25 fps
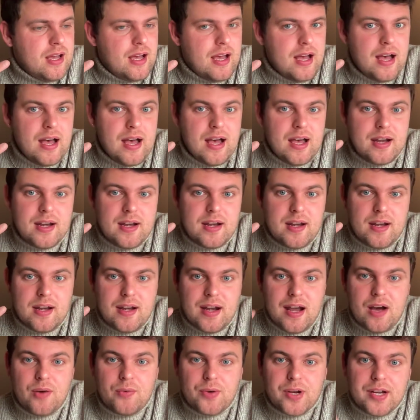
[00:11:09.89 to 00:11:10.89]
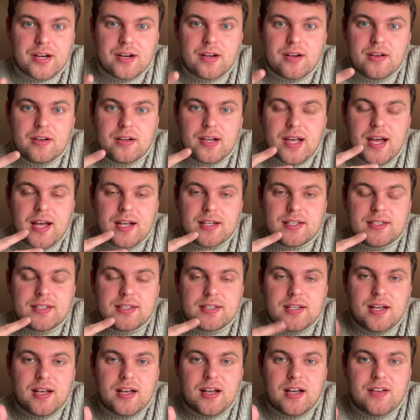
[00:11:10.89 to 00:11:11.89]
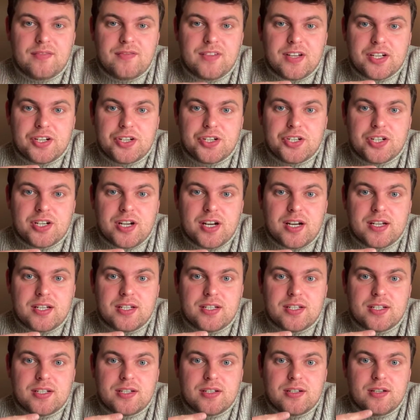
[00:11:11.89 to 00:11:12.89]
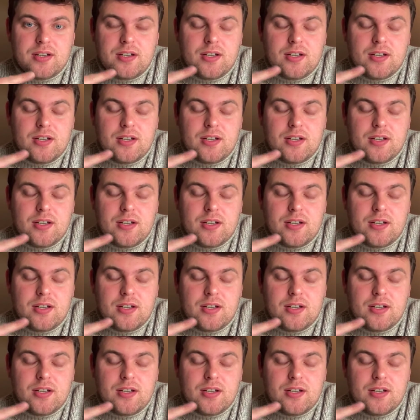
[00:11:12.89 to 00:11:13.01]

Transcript: And now we're going to look at Wittgenstein's